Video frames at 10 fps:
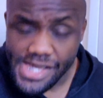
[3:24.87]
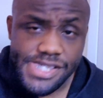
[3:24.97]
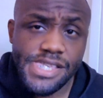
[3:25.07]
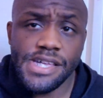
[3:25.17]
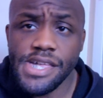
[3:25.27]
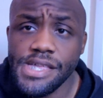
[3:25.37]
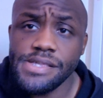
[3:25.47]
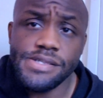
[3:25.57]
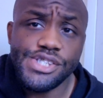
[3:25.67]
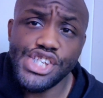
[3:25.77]
Now let's look
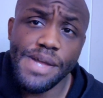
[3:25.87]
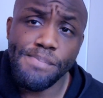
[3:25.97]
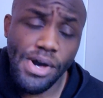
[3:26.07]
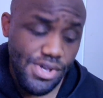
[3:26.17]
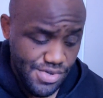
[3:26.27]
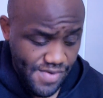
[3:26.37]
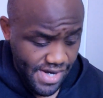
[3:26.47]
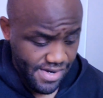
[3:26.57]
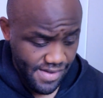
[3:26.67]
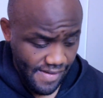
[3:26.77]
at Jake Paul's
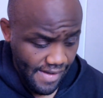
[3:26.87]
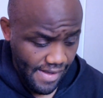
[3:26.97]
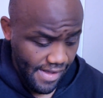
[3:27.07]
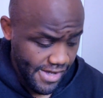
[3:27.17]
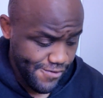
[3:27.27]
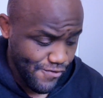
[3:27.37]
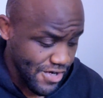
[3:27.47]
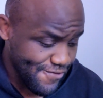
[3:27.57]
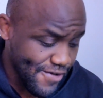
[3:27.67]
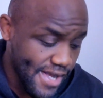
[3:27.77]
record. Uh, his
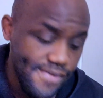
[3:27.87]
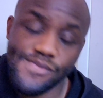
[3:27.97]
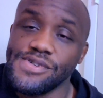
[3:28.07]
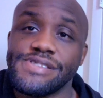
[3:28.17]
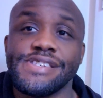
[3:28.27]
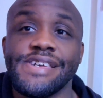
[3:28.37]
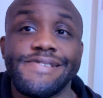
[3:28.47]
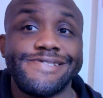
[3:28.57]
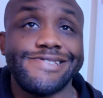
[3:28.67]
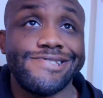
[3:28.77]
first fight was
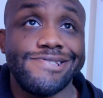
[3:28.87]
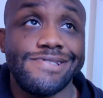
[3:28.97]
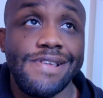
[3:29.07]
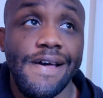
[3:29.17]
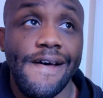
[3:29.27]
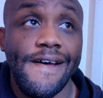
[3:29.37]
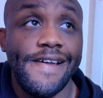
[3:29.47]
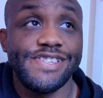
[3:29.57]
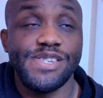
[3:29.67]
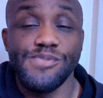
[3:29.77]
against
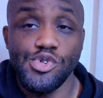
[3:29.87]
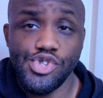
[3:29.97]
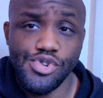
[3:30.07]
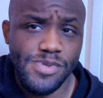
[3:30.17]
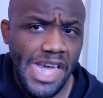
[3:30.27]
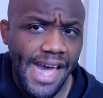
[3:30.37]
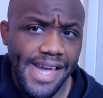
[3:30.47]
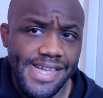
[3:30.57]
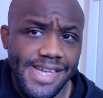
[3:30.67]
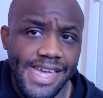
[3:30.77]
uh, some YouTube
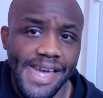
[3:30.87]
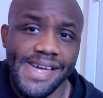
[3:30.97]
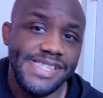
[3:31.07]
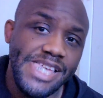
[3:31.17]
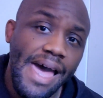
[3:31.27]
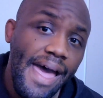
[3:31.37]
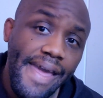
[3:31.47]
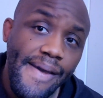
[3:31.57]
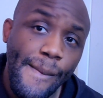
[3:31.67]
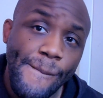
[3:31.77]
guy, K S
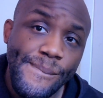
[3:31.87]
I.